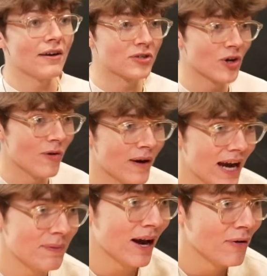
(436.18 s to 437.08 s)
How short am
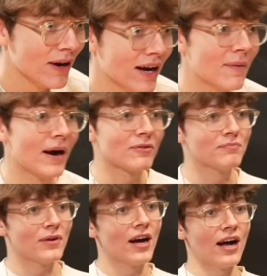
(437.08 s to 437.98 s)
I? About yeah.
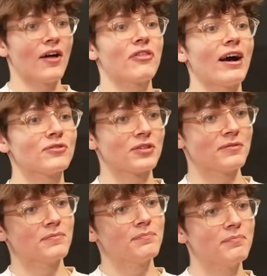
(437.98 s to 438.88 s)
about uh, a
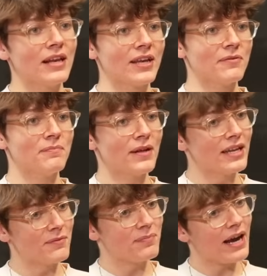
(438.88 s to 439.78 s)
thousand million
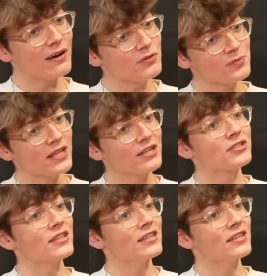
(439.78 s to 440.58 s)
billion pounds potentially. No!